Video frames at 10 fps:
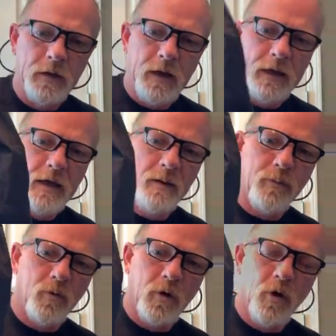I
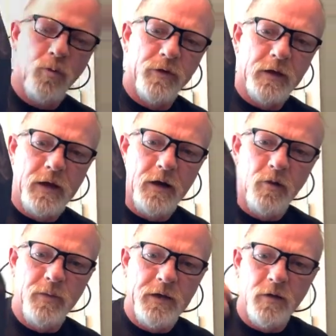kept a rope with a
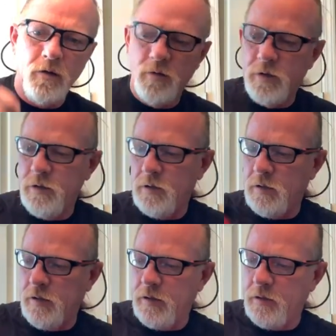carabiner on it,
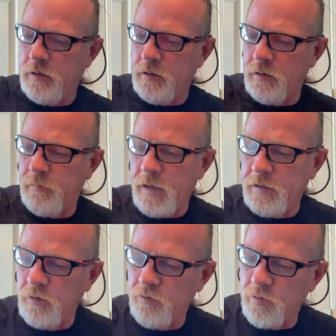and I
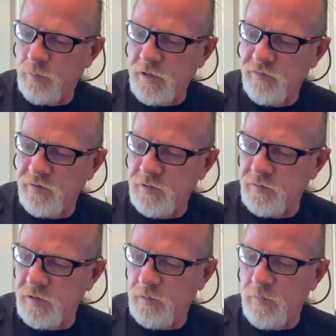used the
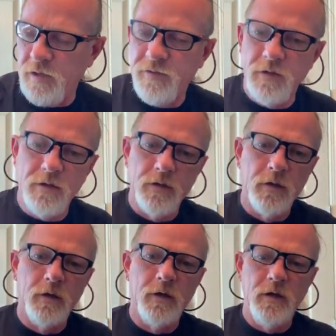PCT method
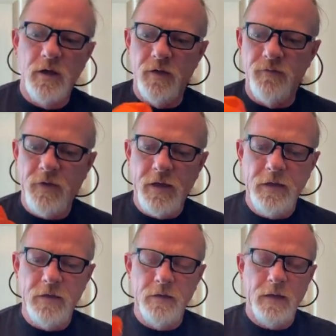of
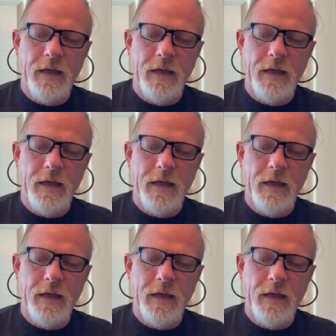hanging.